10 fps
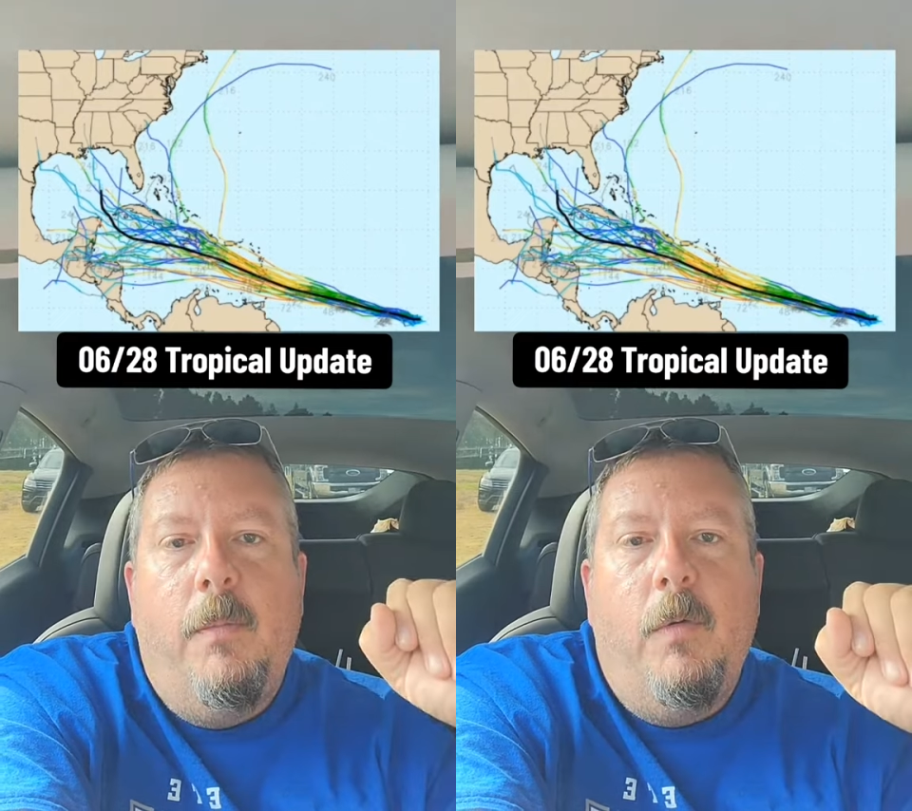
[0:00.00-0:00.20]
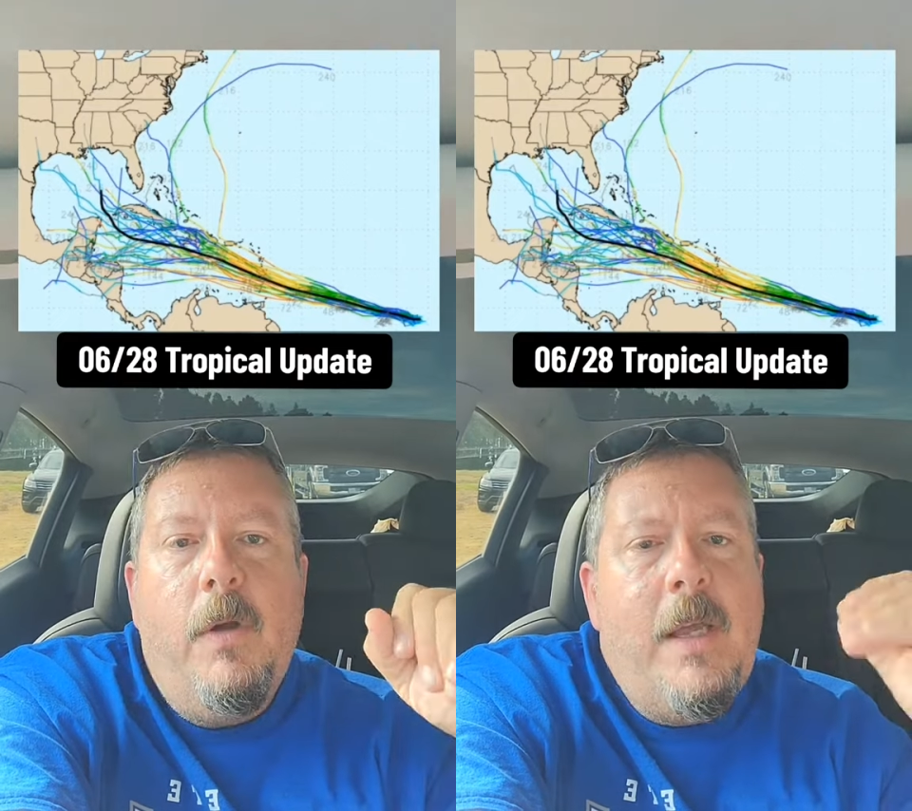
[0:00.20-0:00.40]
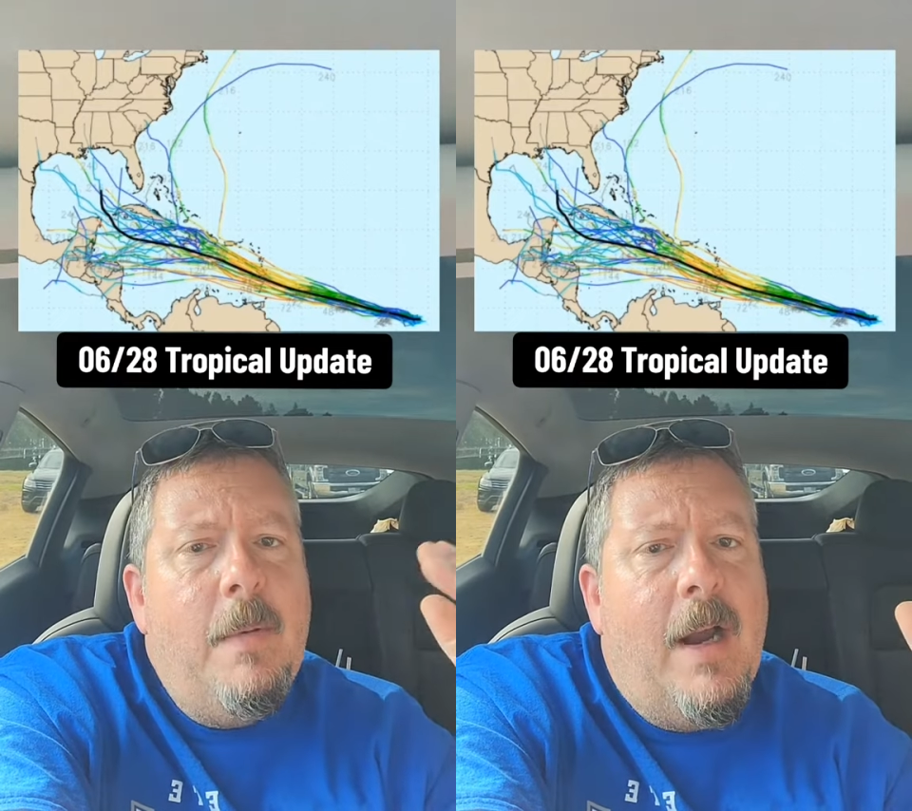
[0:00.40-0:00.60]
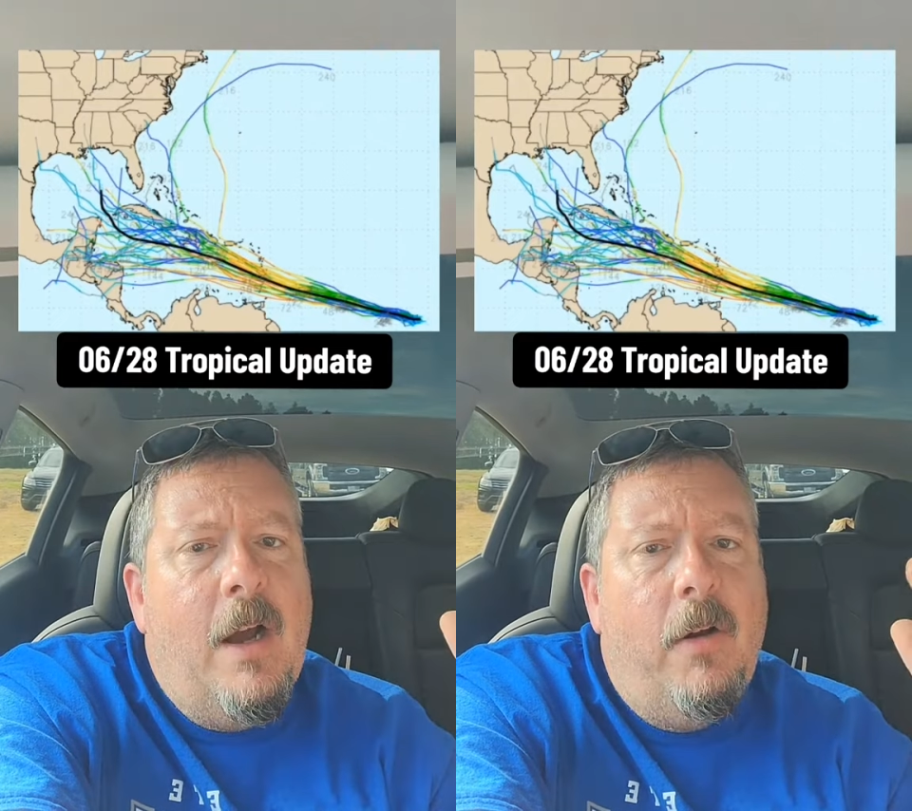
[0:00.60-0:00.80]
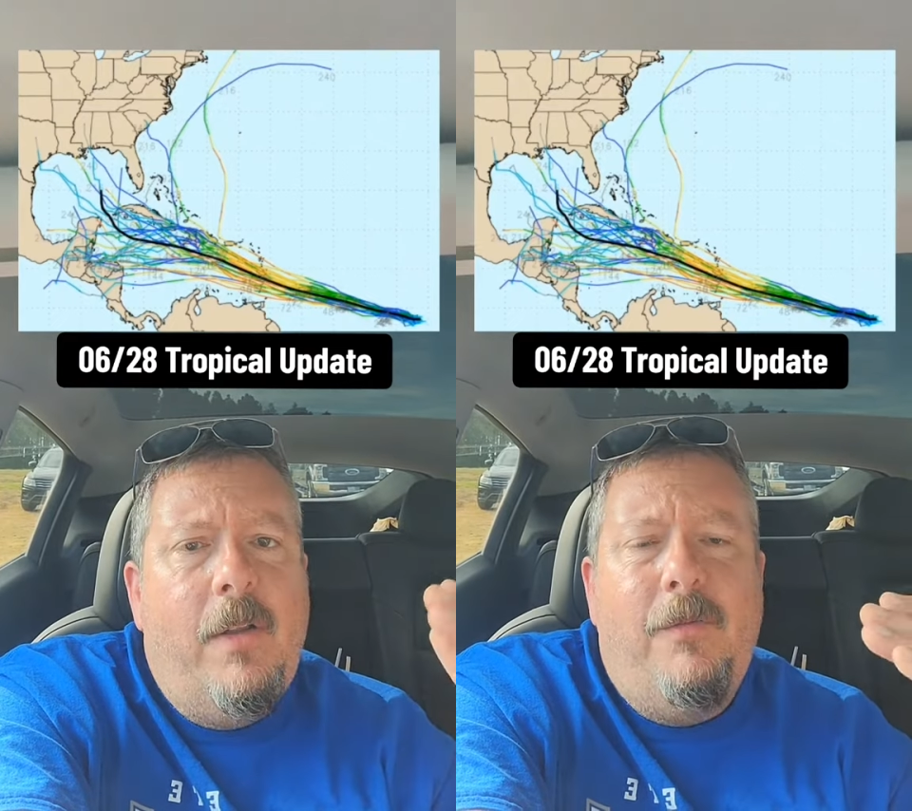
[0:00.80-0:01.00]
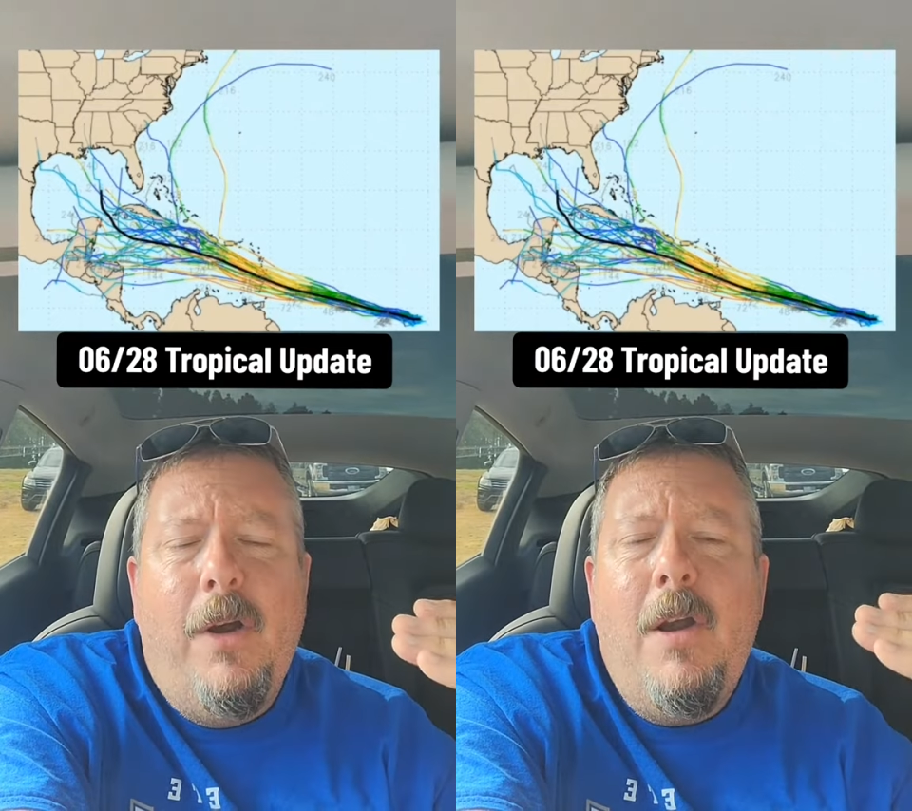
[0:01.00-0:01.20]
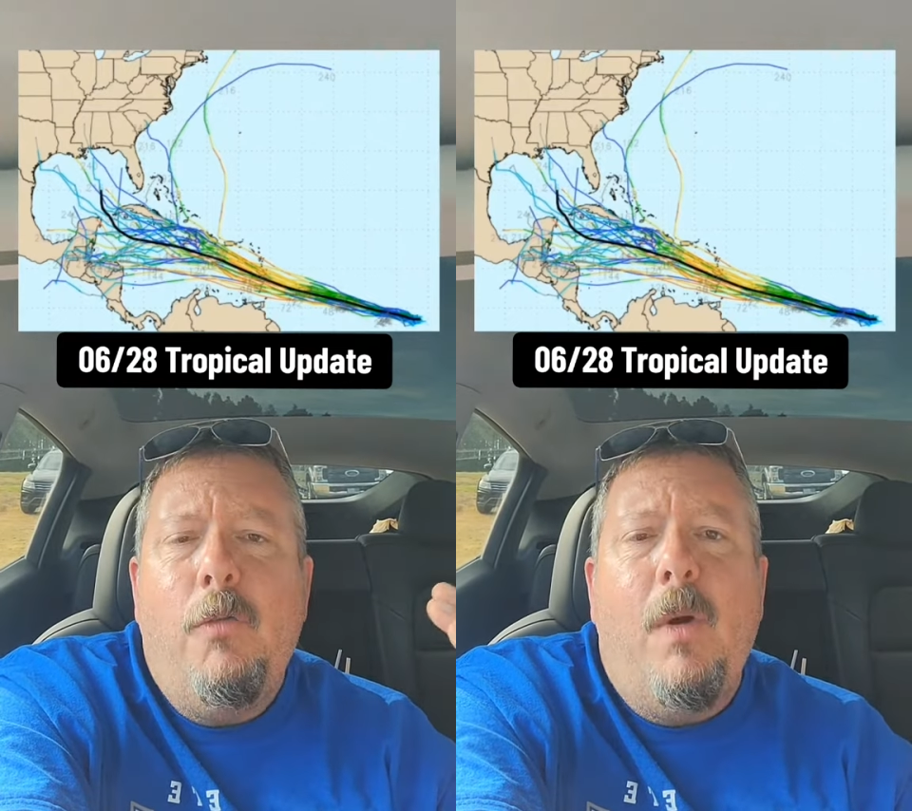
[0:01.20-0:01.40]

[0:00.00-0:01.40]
But we keep an eye on it. Very